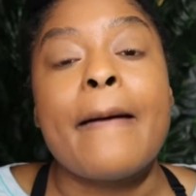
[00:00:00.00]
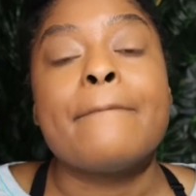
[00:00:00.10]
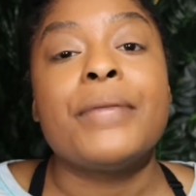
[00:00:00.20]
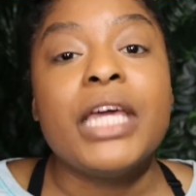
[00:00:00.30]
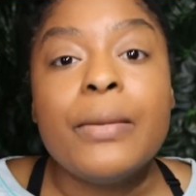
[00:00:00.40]

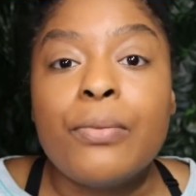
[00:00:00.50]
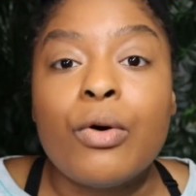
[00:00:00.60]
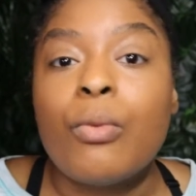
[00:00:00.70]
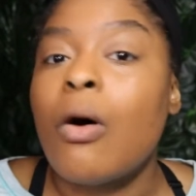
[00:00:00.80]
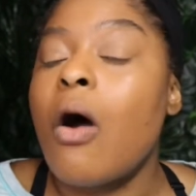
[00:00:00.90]

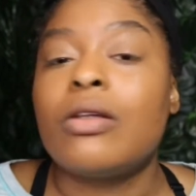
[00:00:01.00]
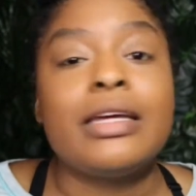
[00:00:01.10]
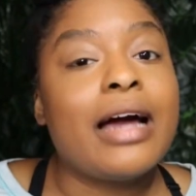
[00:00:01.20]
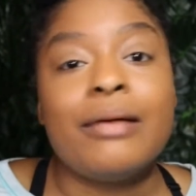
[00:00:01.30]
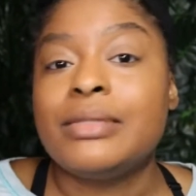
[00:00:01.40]
people will only
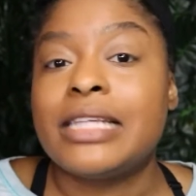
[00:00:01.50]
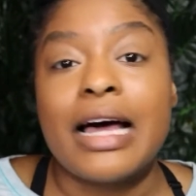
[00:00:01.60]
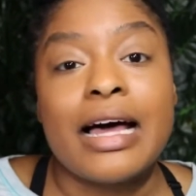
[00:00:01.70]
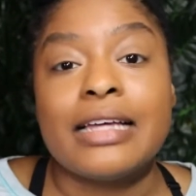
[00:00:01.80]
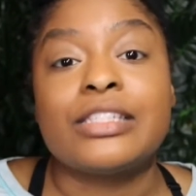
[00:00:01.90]
come
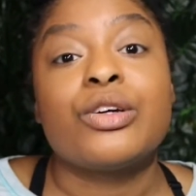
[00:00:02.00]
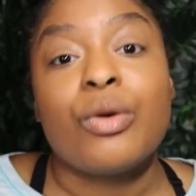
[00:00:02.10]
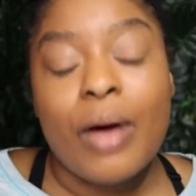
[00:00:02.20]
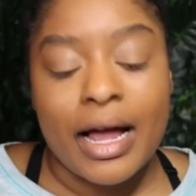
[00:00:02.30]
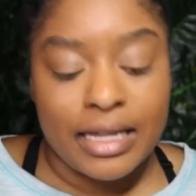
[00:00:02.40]
to us
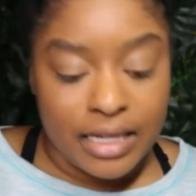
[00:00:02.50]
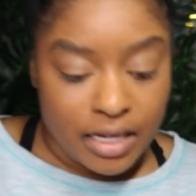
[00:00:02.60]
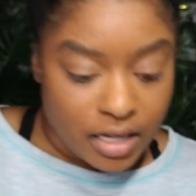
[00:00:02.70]
correctly.